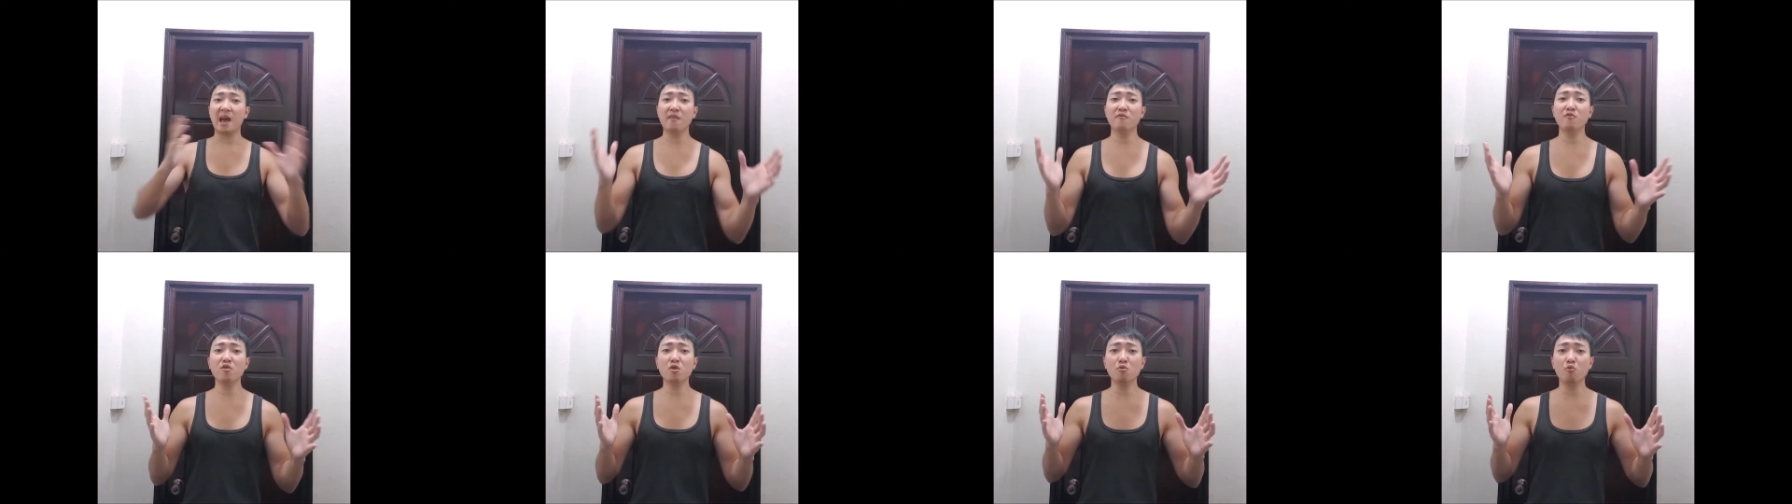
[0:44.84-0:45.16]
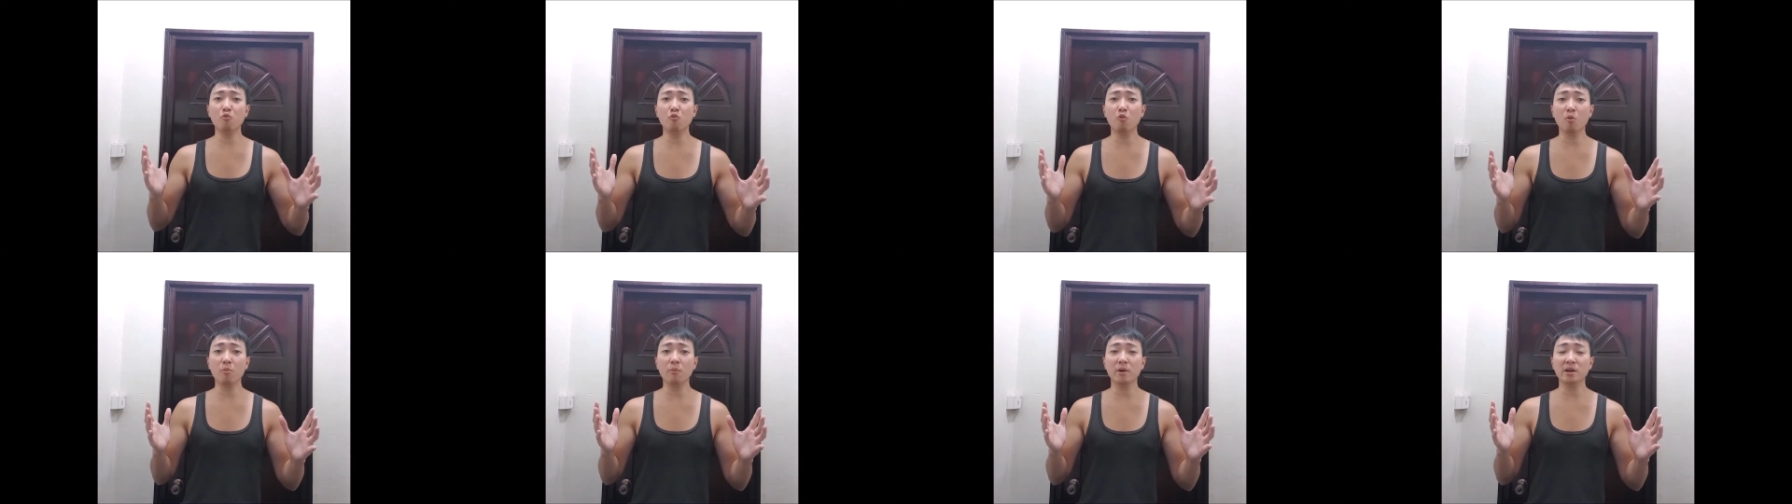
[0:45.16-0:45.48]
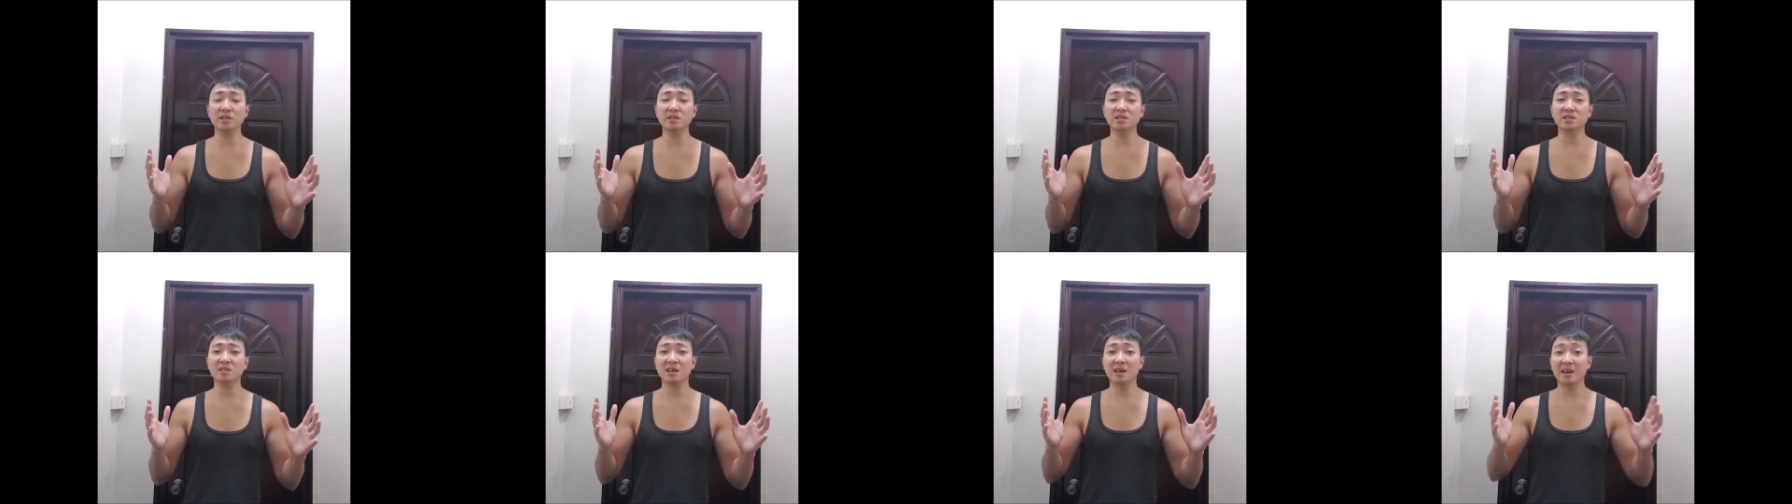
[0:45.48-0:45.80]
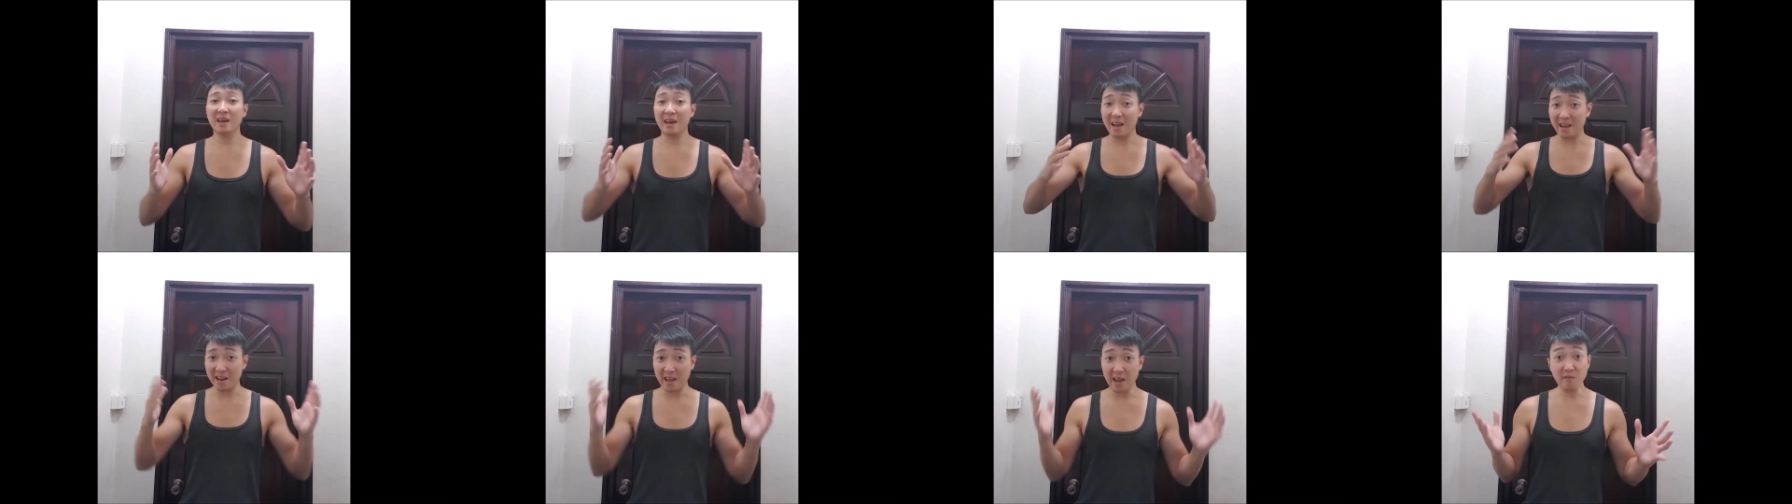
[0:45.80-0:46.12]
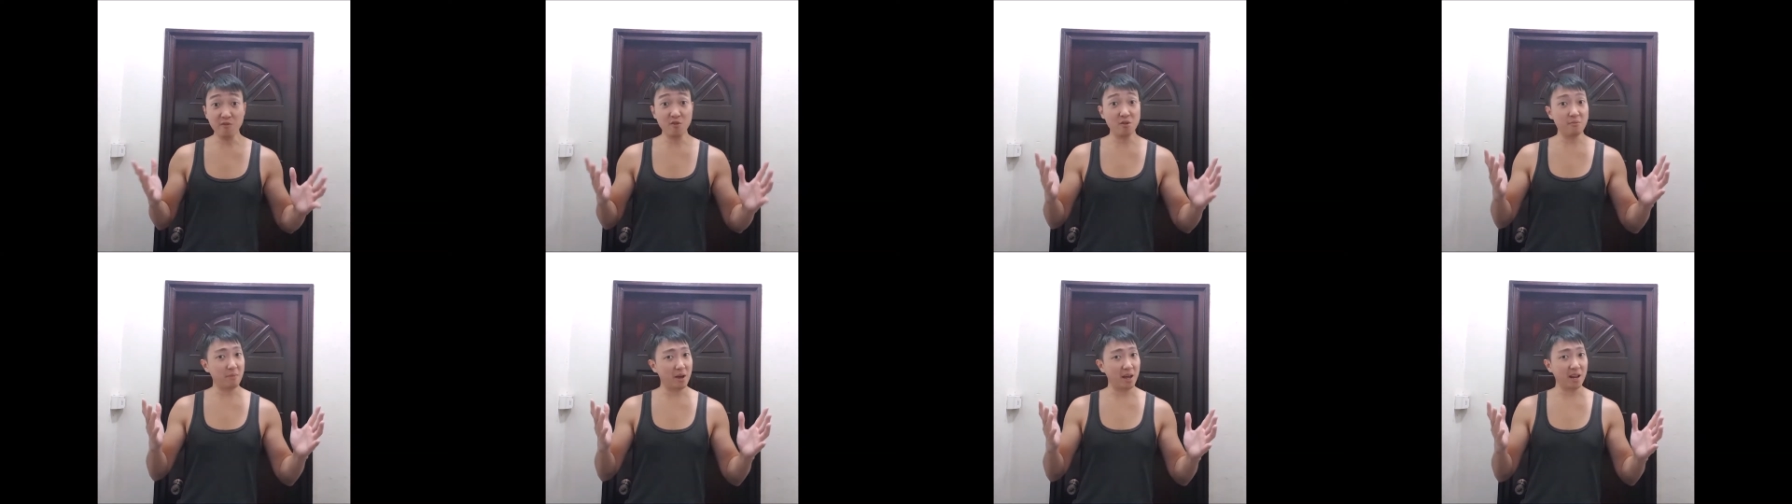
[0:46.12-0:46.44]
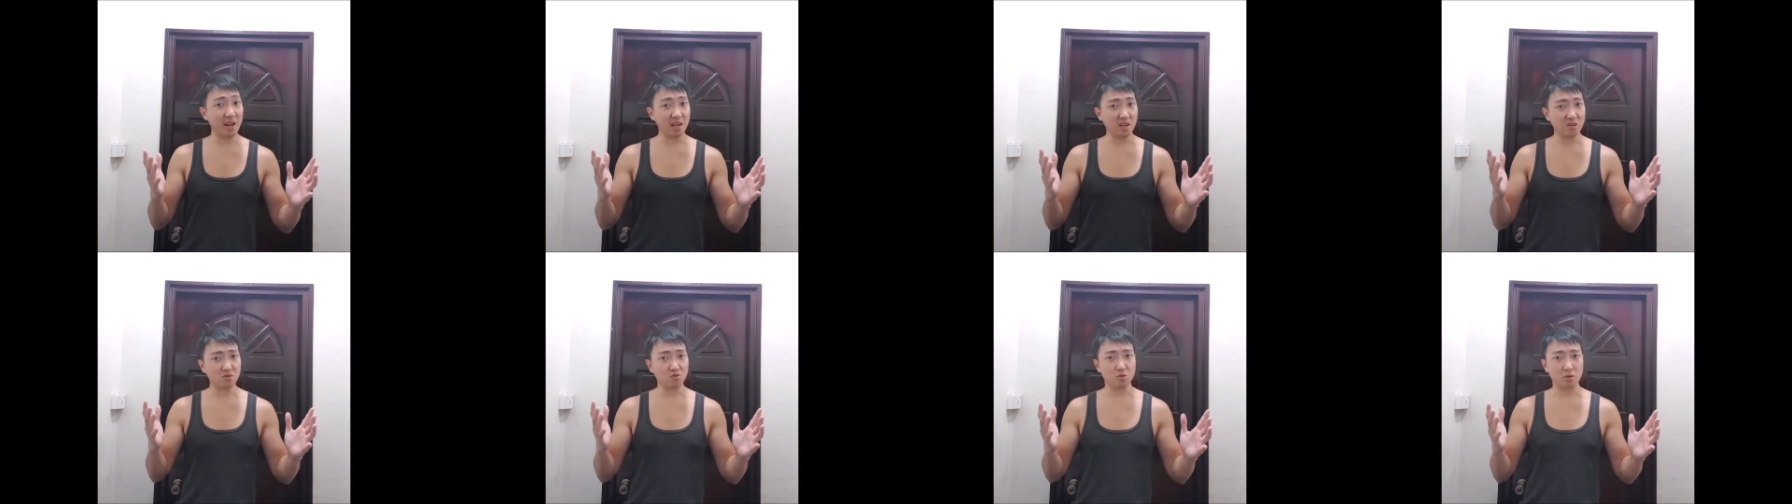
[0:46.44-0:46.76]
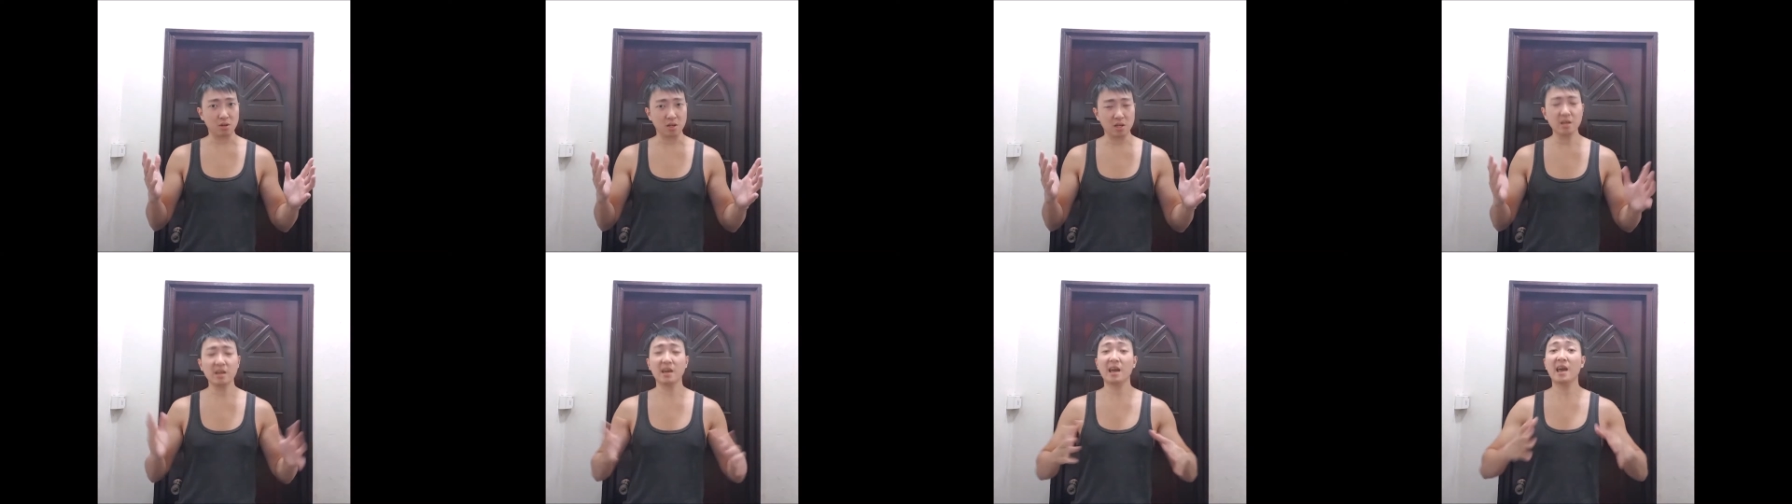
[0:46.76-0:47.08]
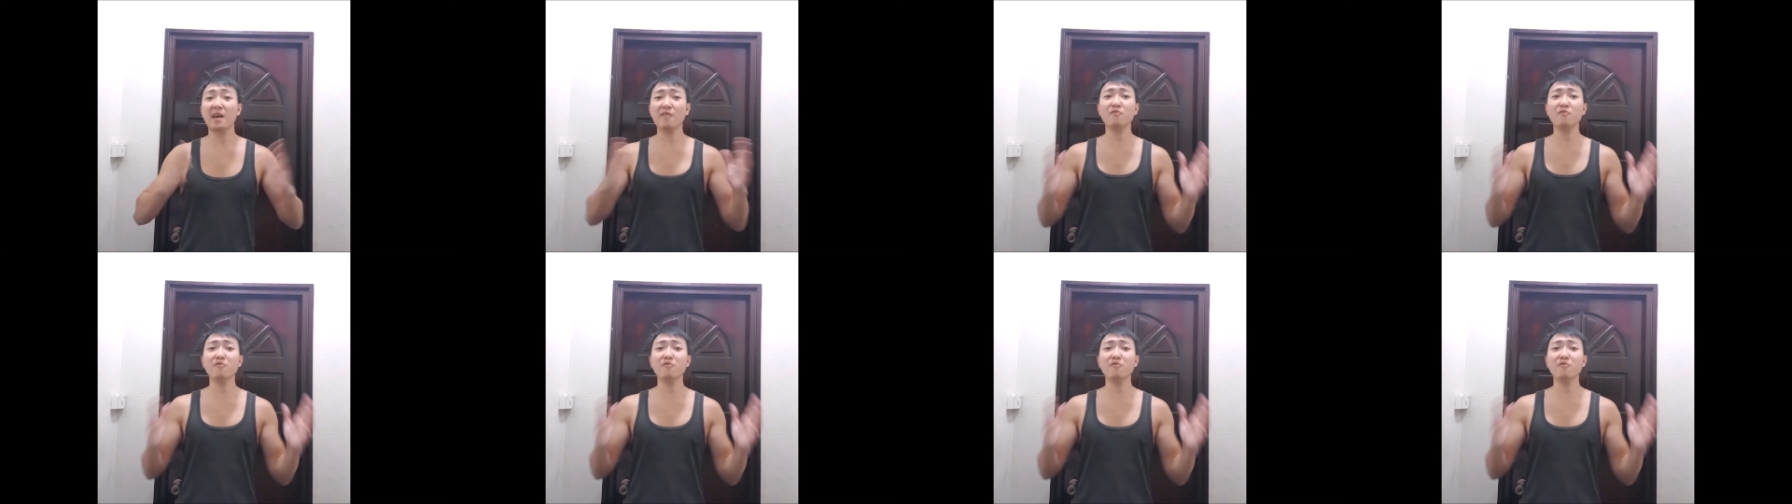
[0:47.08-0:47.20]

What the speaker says: every woman's and every man actually,